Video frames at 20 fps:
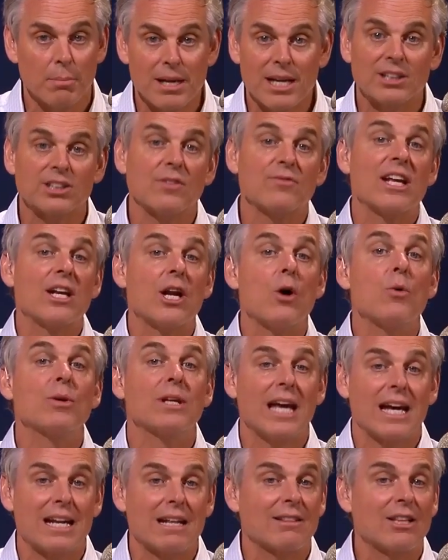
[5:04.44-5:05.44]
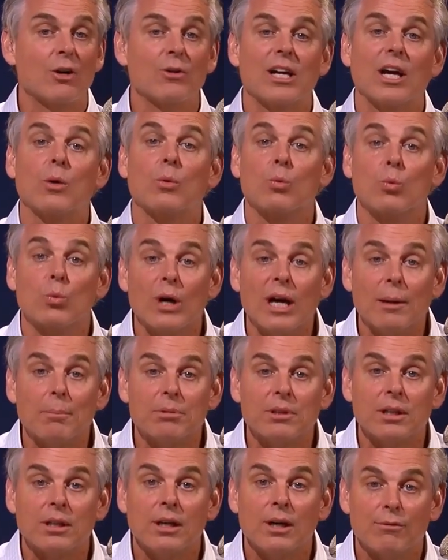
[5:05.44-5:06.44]
because if they don't get it, they'll get
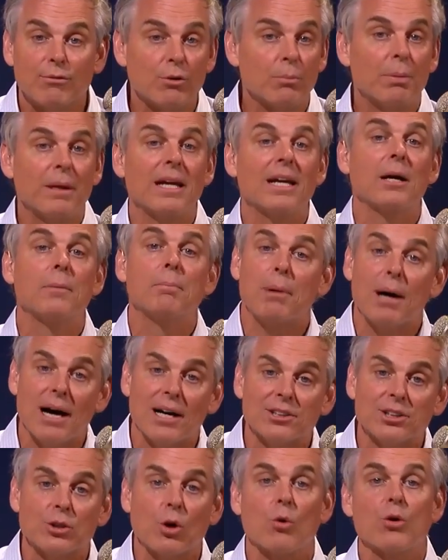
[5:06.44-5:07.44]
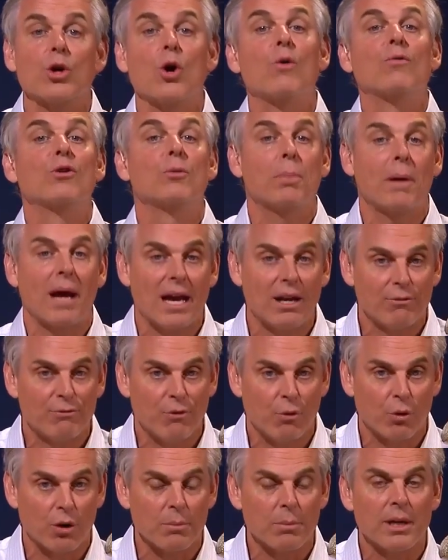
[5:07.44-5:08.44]
ripped for being a bust or you overpaid
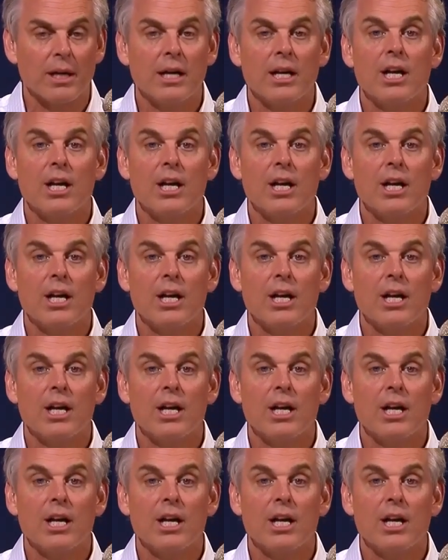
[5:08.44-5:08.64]
for him.